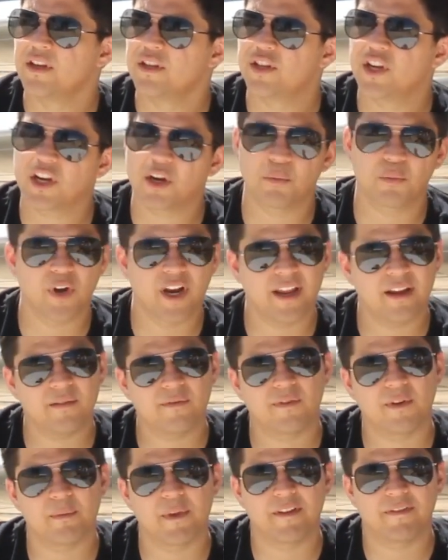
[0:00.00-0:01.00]
took a break
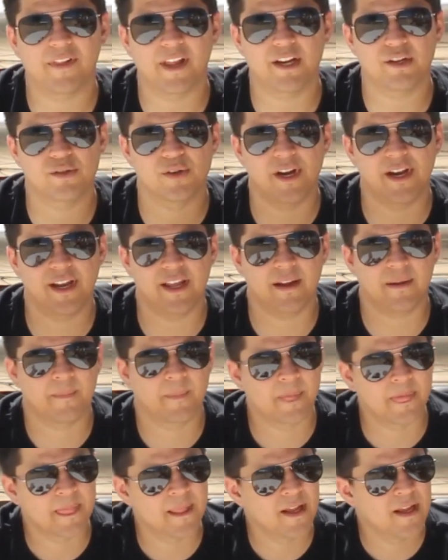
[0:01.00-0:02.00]
from my flight training.
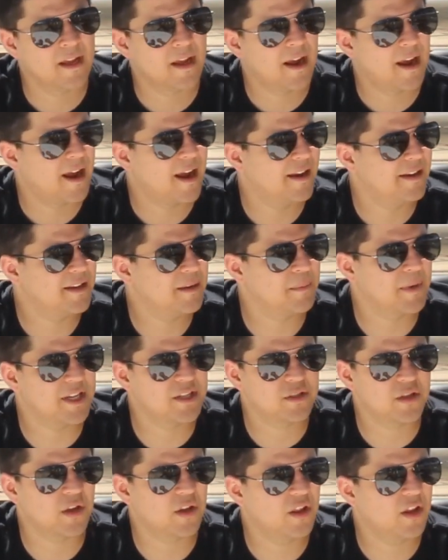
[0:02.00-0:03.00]
I did my
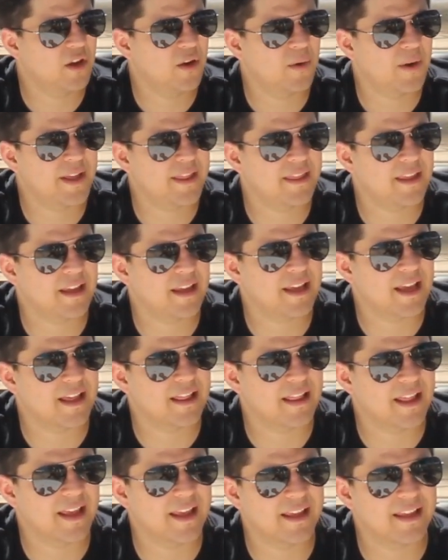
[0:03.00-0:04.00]
solo, I think,
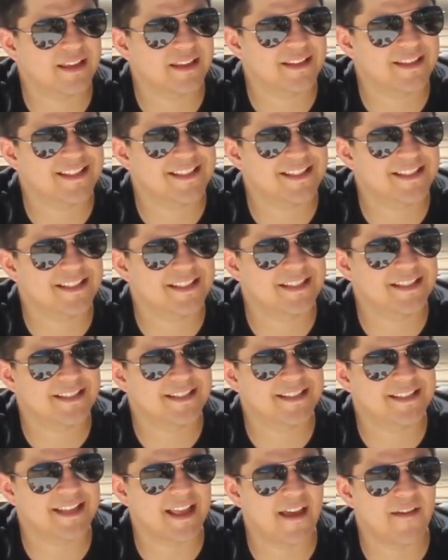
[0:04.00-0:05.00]
at
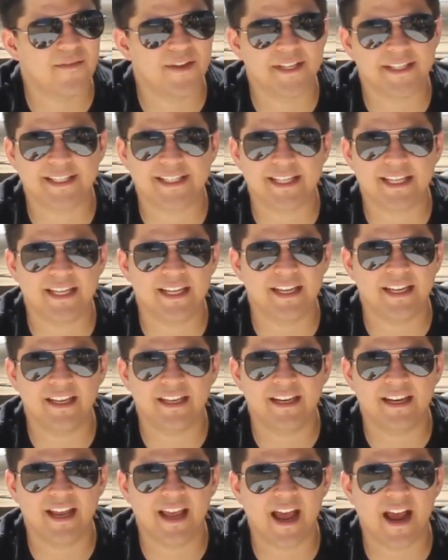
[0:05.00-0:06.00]

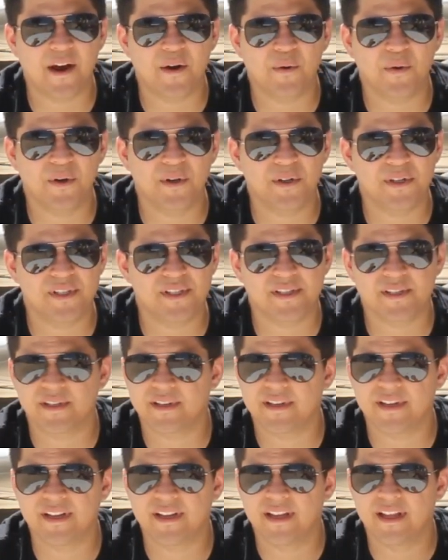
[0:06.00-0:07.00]
17 hours,
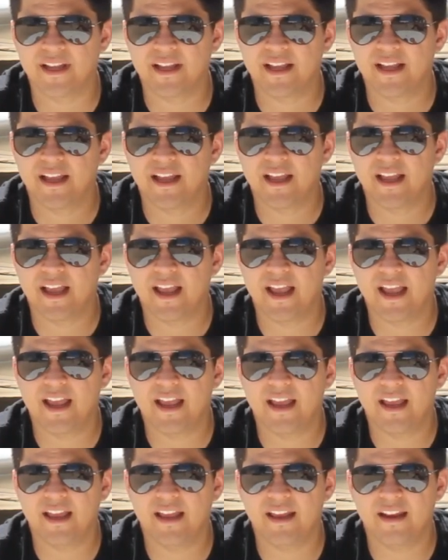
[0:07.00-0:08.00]

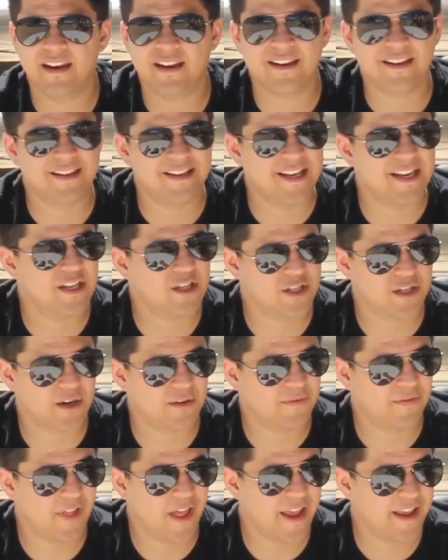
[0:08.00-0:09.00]
and didn't
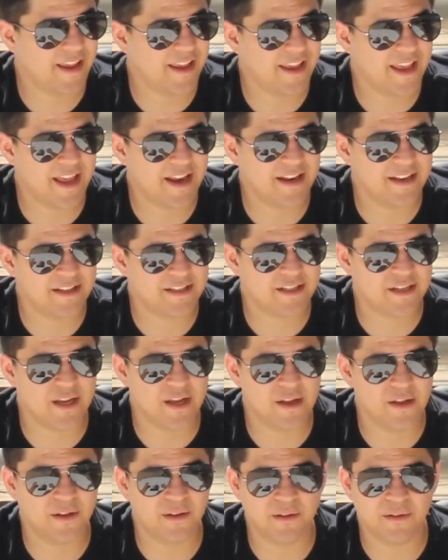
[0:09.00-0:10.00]
start flying again
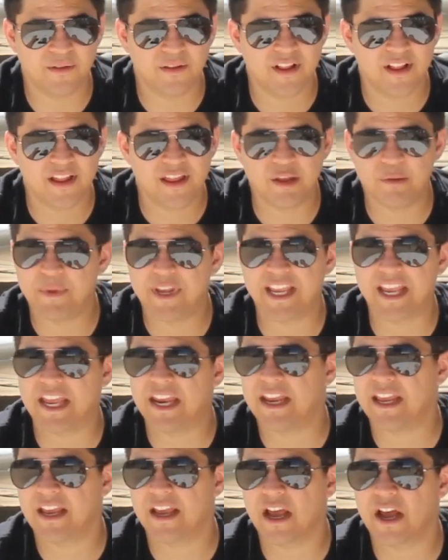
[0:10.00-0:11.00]
until the
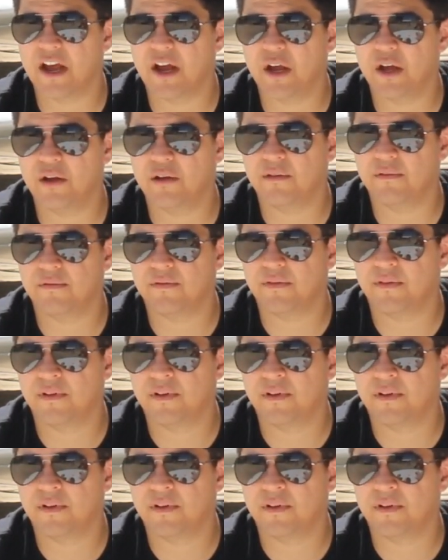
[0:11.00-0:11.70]
beginning of